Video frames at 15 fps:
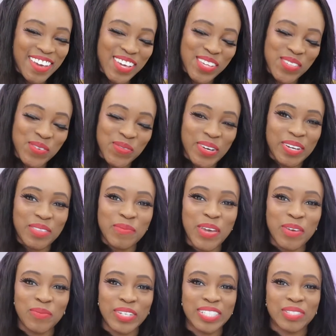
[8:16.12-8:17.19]
one of the
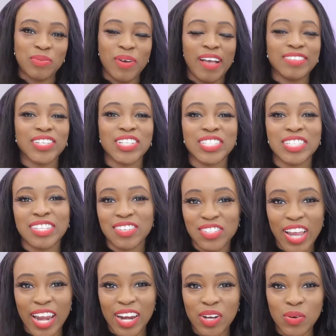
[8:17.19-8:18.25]
main reasons why I started this
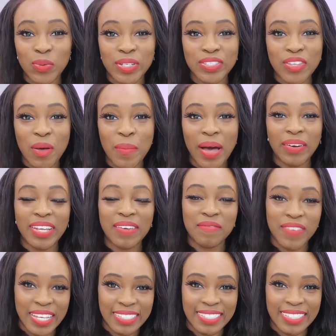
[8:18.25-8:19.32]
channel was about
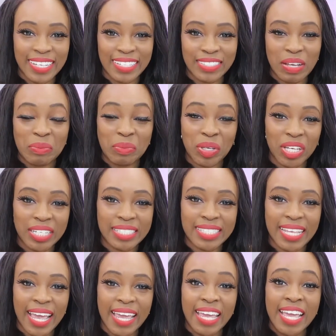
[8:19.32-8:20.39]
investing. So I'm going to
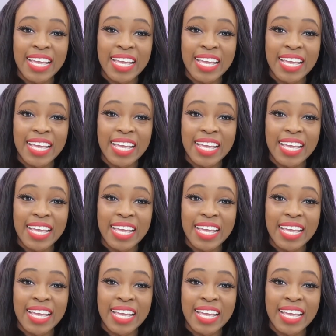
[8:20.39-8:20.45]
say,